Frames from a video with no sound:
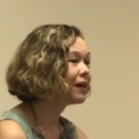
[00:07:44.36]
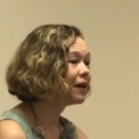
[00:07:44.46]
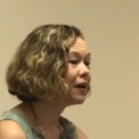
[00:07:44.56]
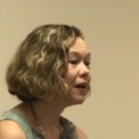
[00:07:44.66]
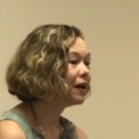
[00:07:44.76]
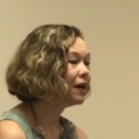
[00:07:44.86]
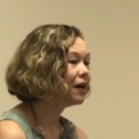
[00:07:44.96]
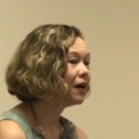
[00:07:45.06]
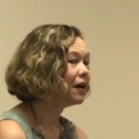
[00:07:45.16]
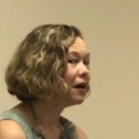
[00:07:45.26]

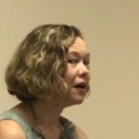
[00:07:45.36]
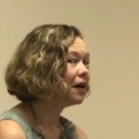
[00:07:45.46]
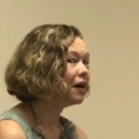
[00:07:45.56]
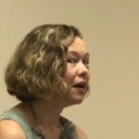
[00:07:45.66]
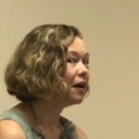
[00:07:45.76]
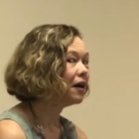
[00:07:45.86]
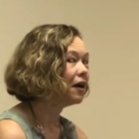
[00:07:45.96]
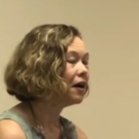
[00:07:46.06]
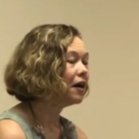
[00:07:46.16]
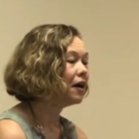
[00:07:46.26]

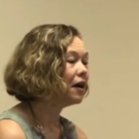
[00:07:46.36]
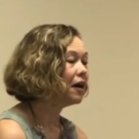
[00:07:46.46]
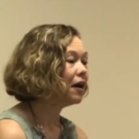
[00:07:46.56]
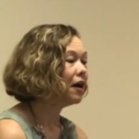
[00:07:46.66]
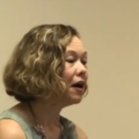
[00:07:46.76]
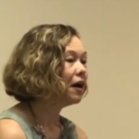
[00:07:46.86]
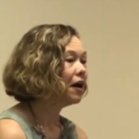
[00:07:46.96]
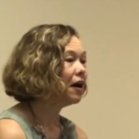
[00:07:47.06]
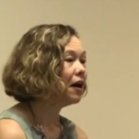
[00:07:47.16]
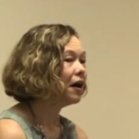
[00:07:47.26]
(no one is talking)